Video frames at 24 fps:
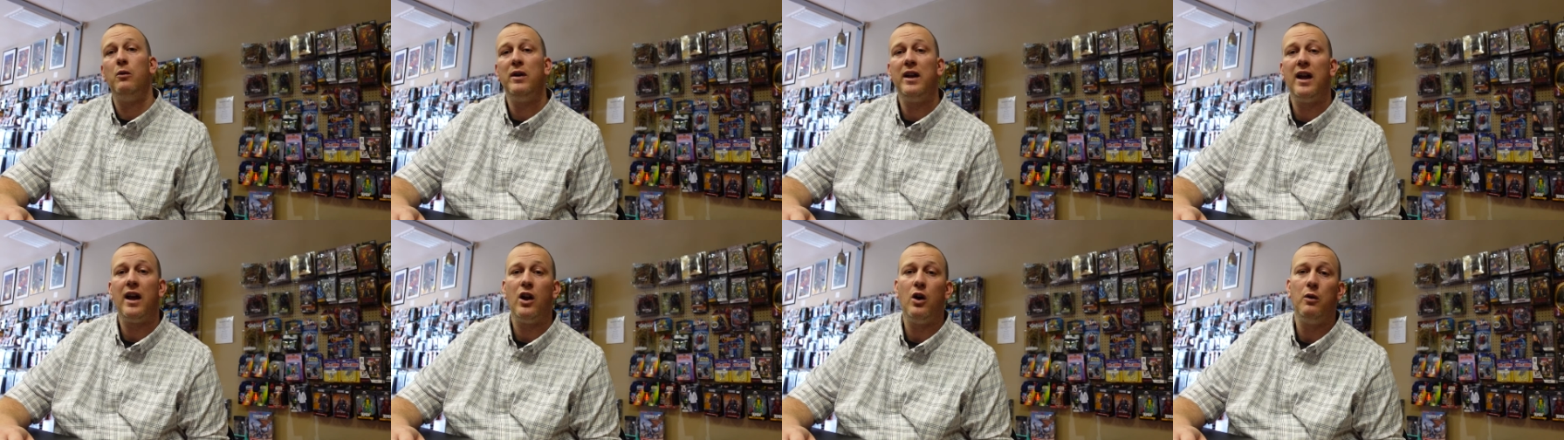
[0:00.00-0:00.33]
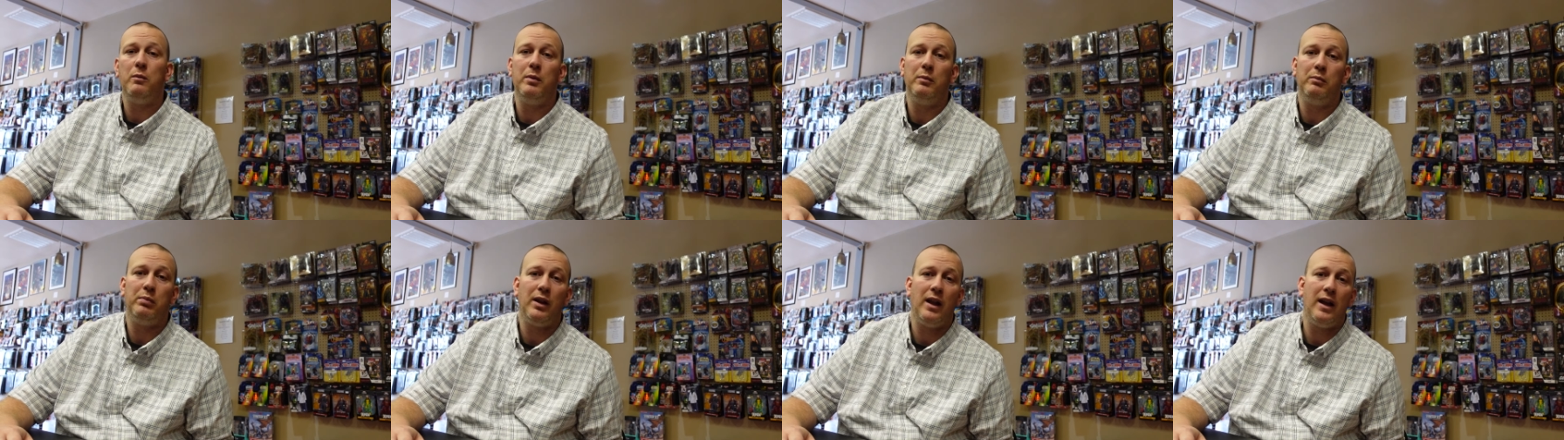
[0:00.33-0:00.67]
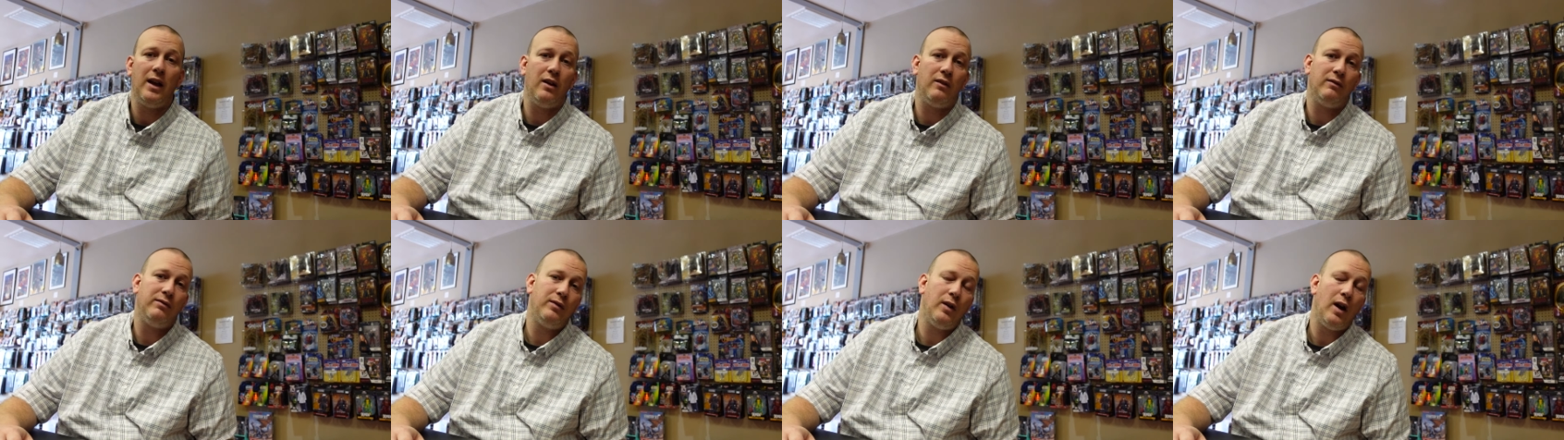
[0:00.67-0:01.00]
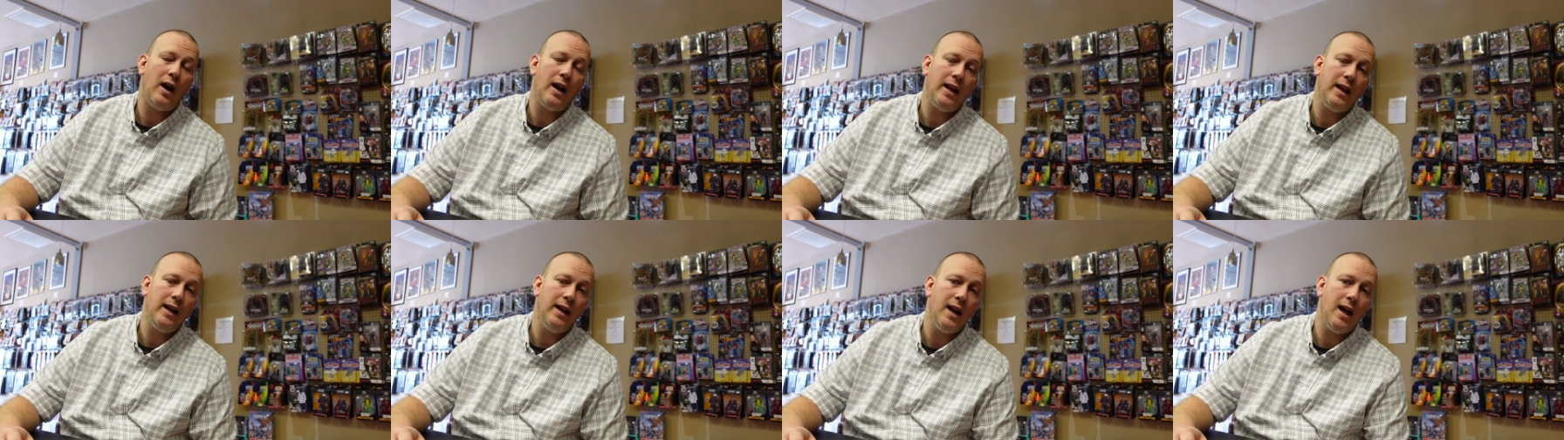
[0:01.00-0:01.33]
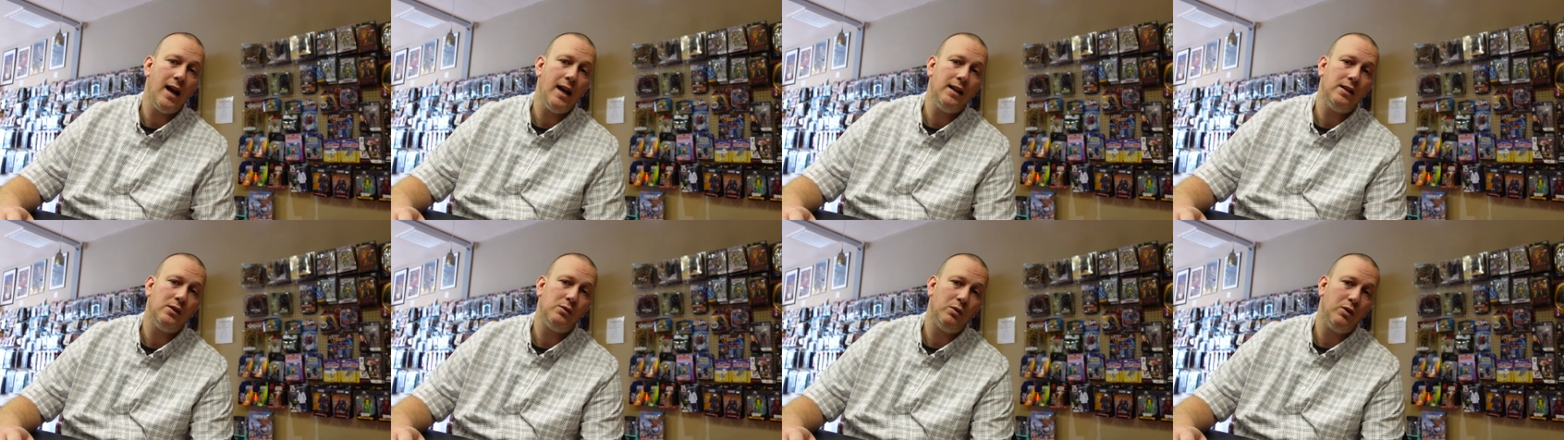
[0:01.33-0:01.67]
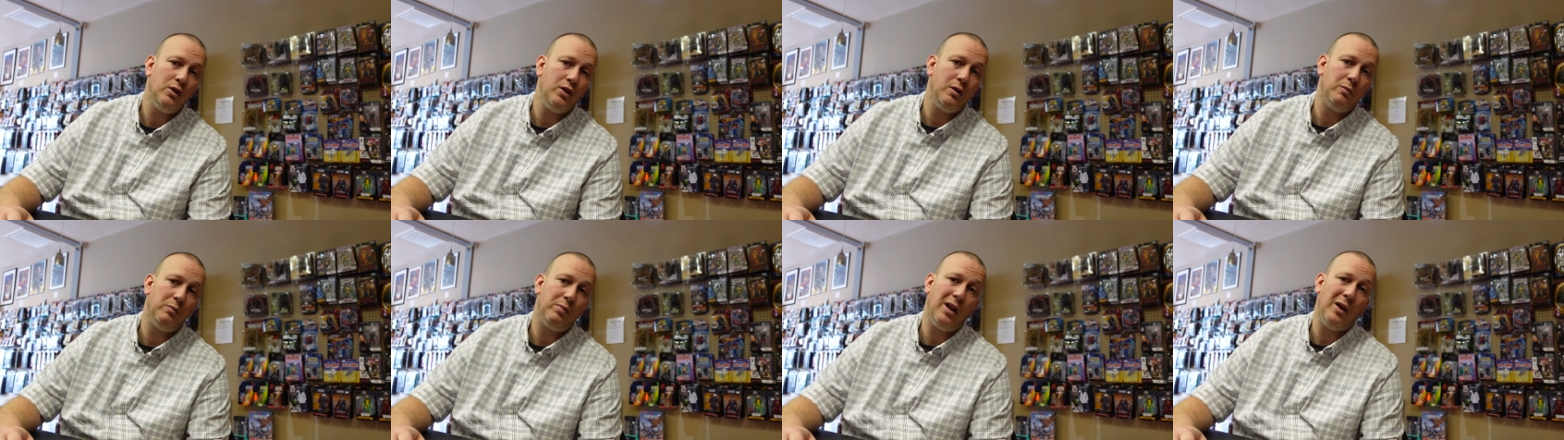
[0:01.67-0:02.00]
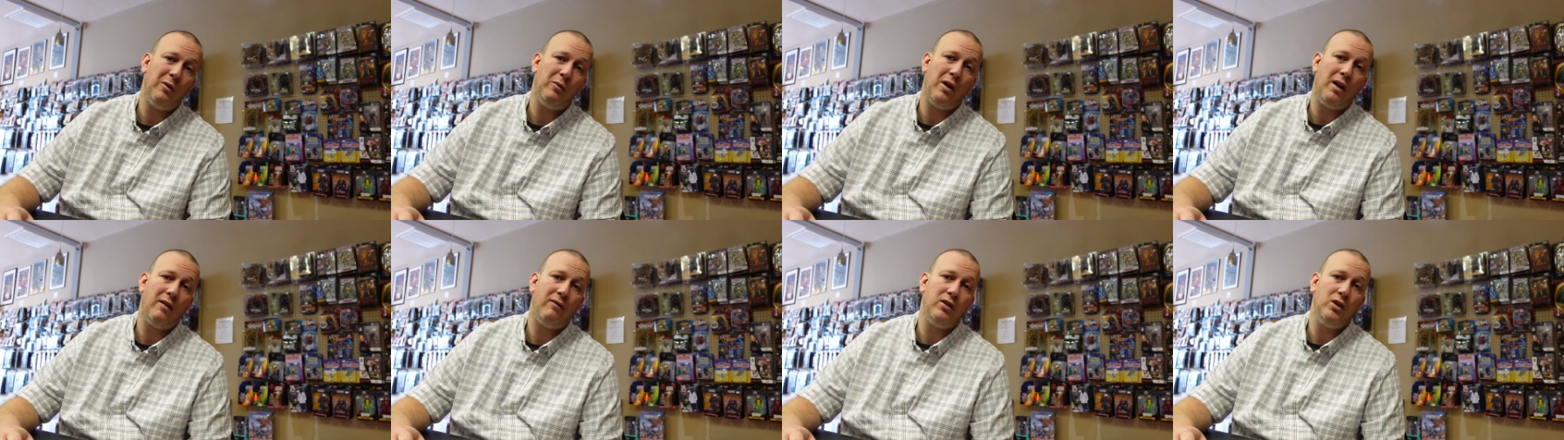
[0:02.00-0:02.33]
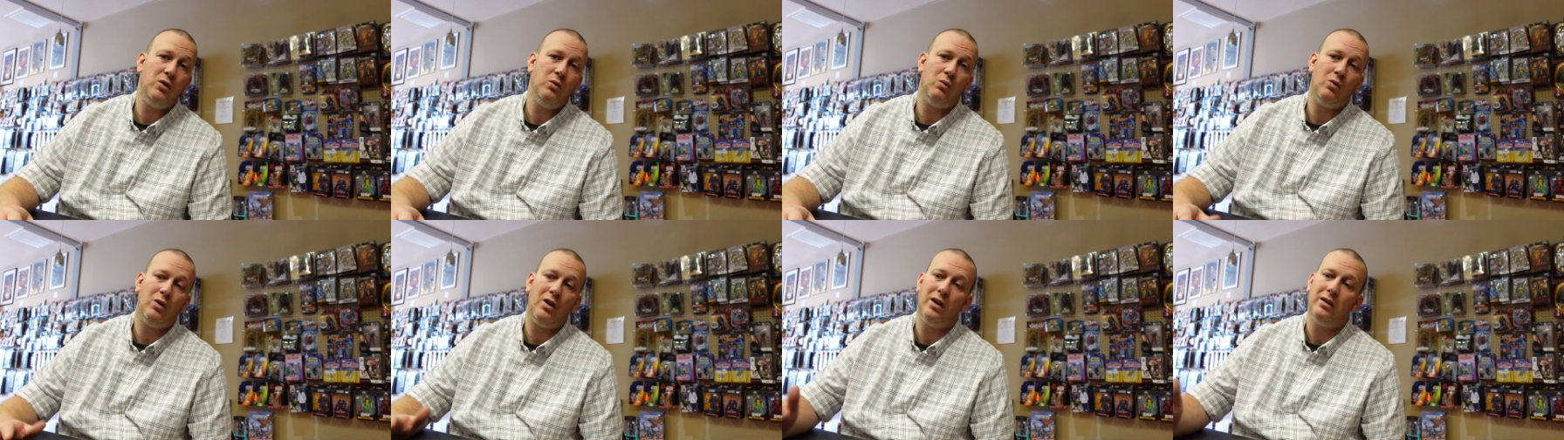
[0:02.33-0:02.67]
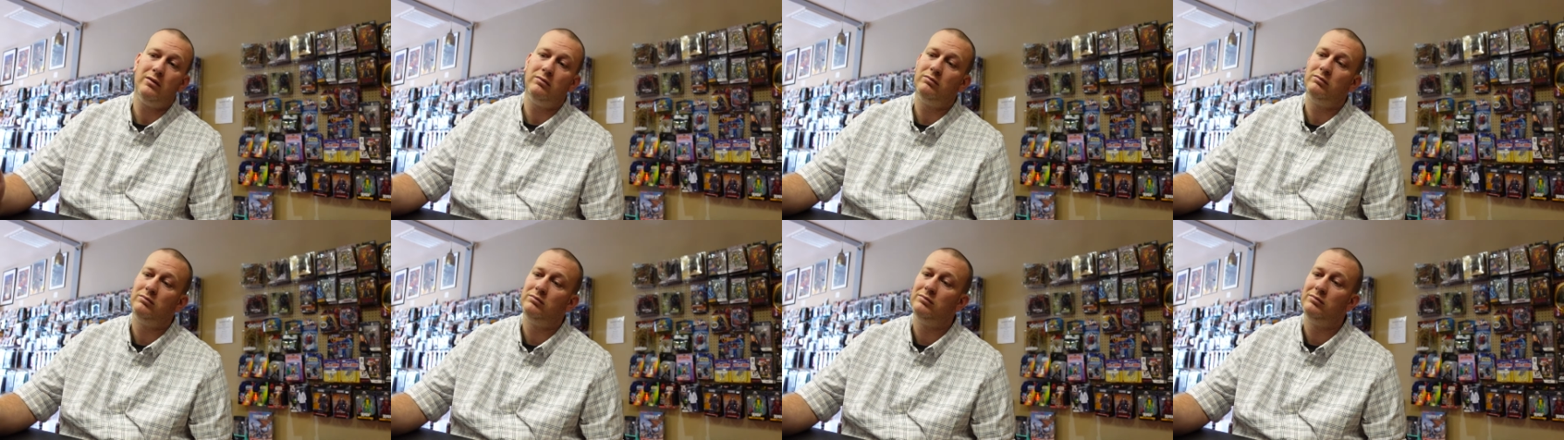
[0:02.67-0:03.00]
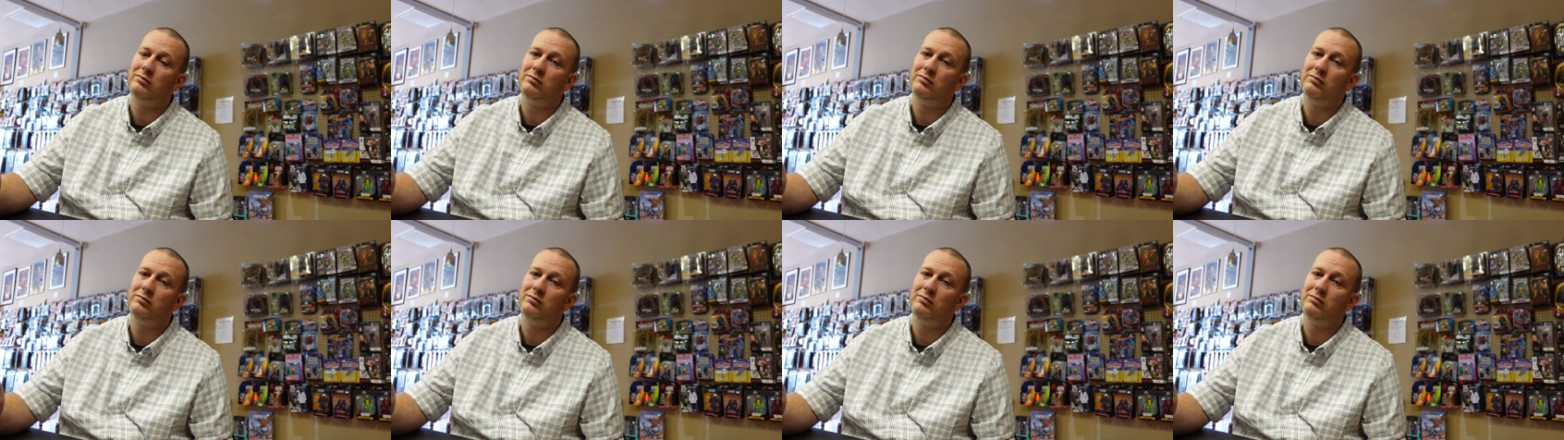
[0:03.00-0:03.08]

we got open play on Friday nights where you can play whatever you want.